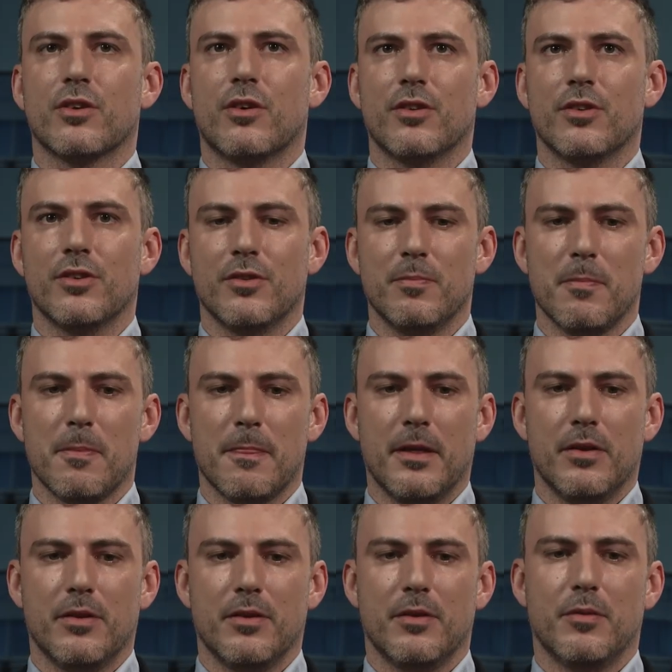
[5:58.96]
on
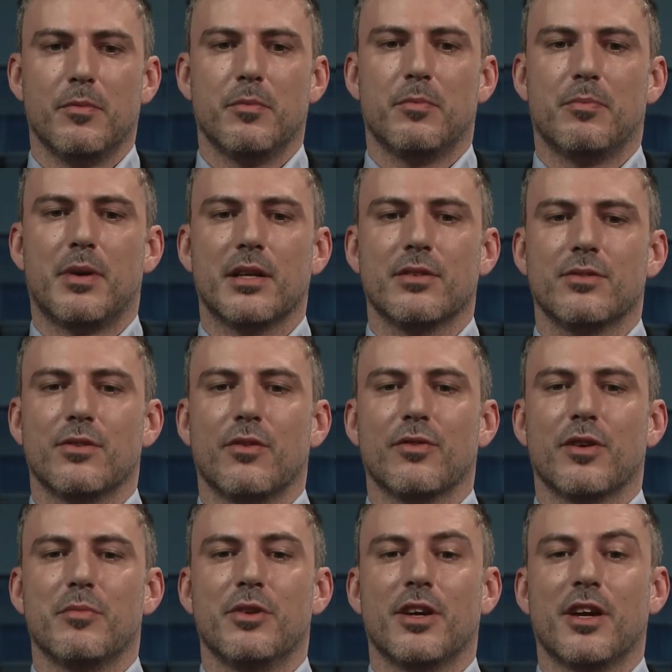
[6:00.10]
parts of
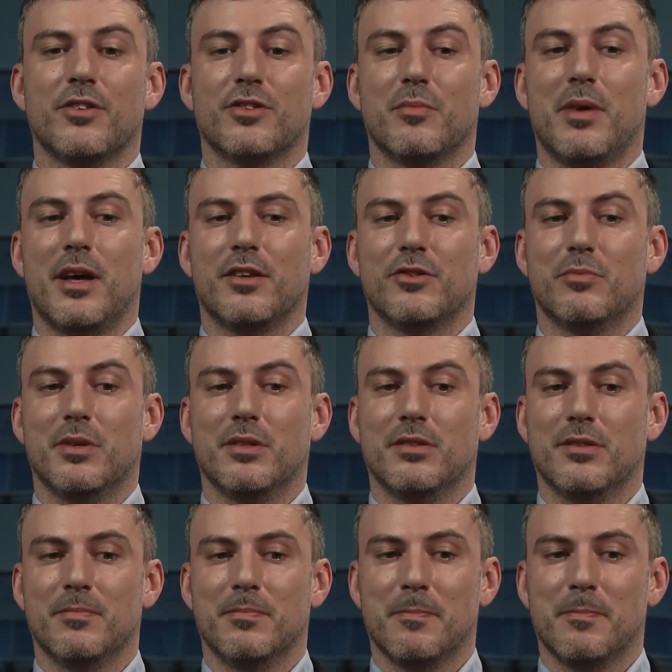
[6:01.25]
communication management,